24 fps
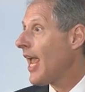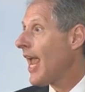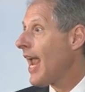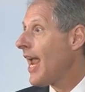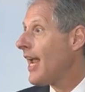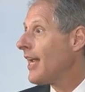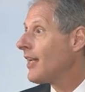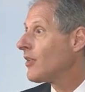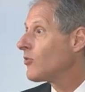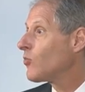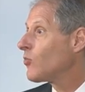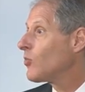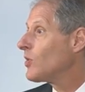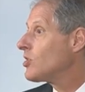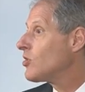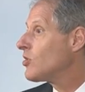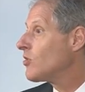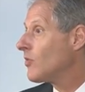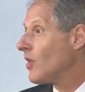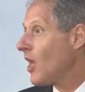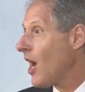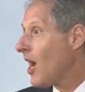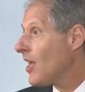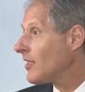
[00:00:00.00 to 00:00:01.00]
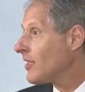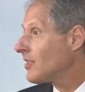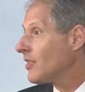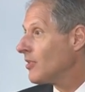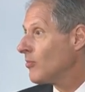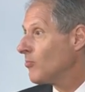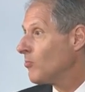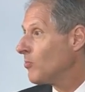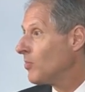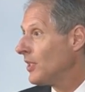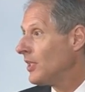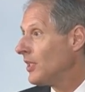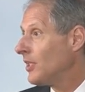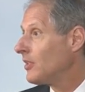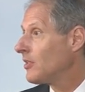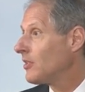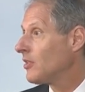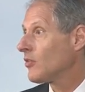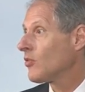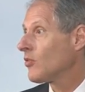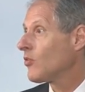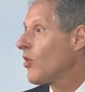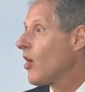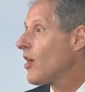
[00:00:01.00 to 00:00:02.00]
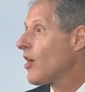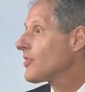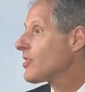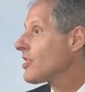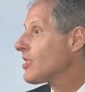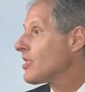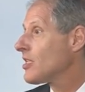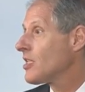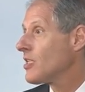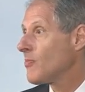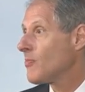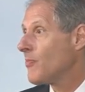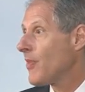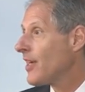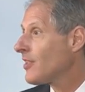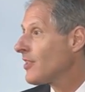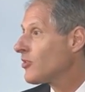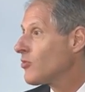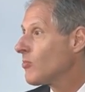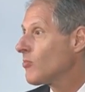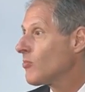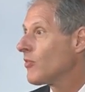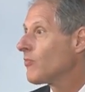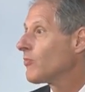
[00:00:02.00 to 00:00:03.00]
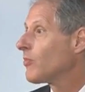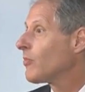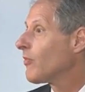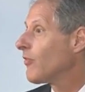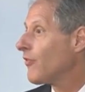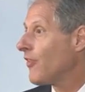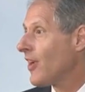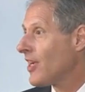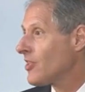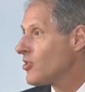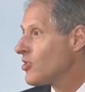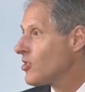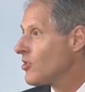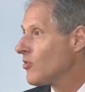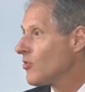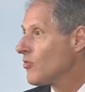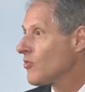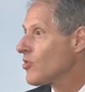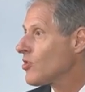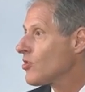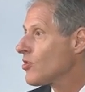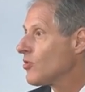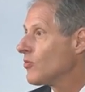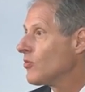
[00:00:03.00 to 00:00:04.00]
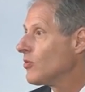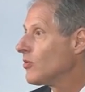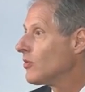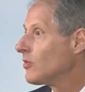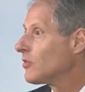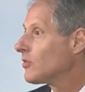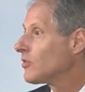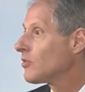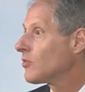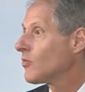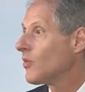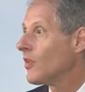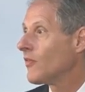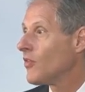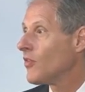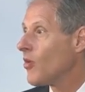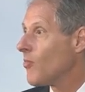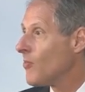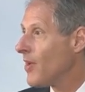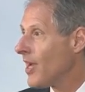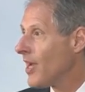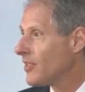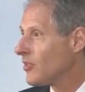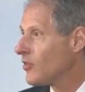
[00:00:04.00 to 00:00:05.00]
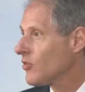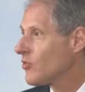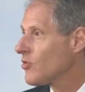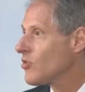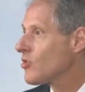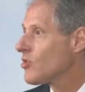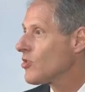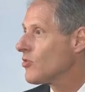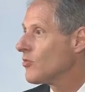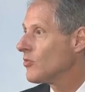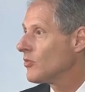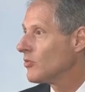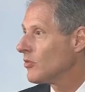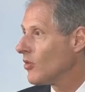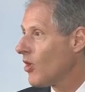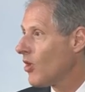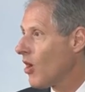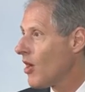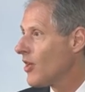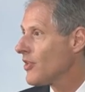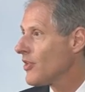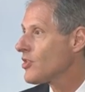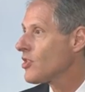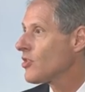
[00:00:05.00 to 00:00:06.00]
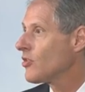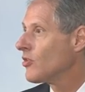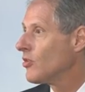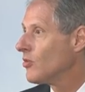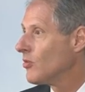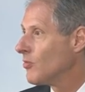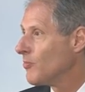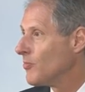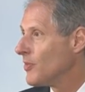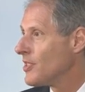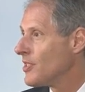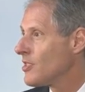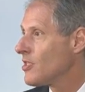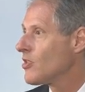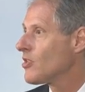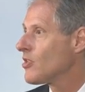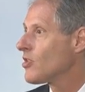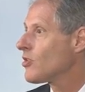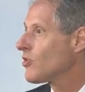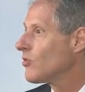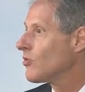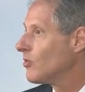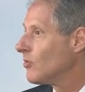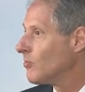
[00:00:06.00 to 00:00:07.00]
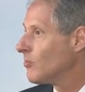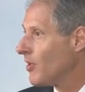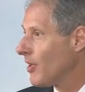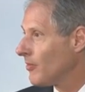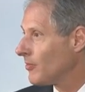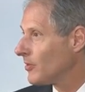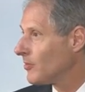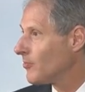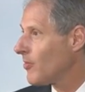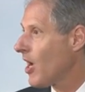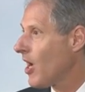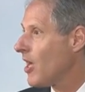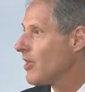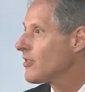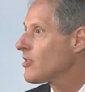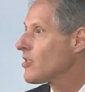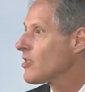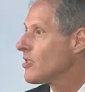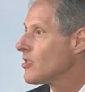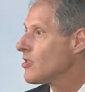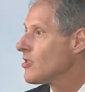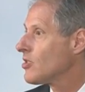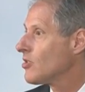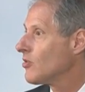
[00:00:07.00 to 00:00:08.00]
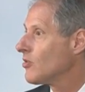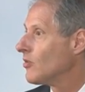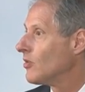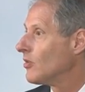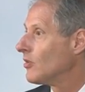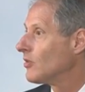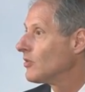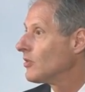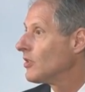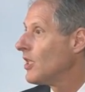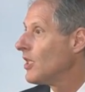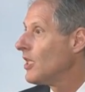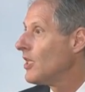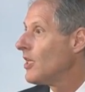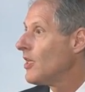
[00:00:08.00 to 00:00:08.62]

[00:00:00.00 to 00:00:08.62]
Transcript: And we do not compete across the spectrum of professional schools. We have no medical school, law school, business school, public policy school,